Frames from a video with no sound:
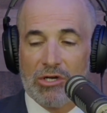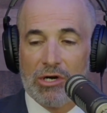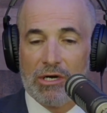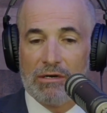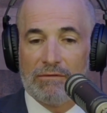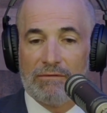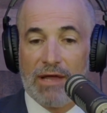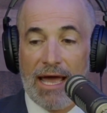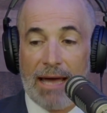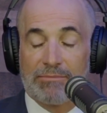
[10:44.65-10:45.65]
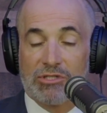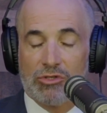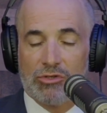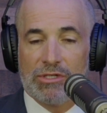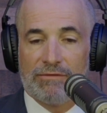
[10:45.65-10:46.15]
aren't
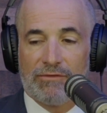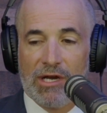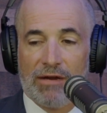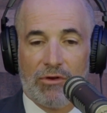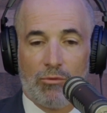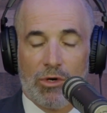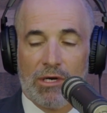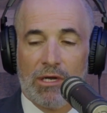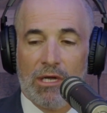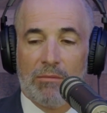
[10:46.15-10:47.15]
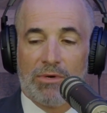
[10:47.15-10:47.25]
absolutely for everyone.